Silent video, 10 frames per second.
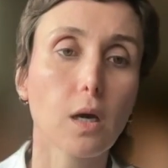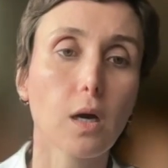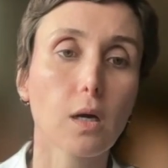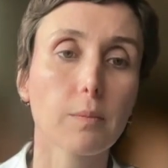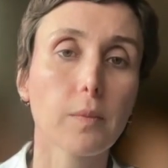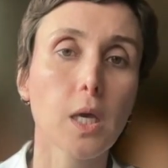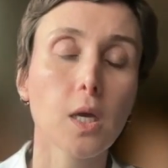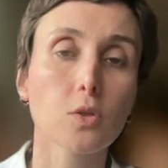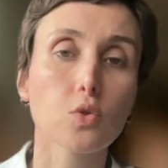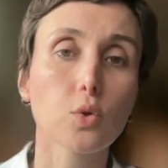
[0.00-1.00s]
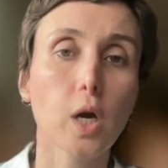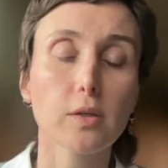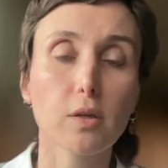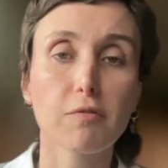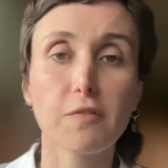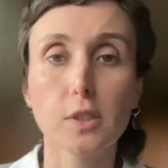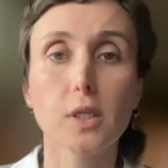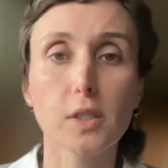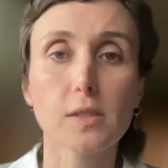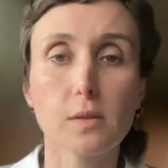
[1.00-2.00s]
to kind of further,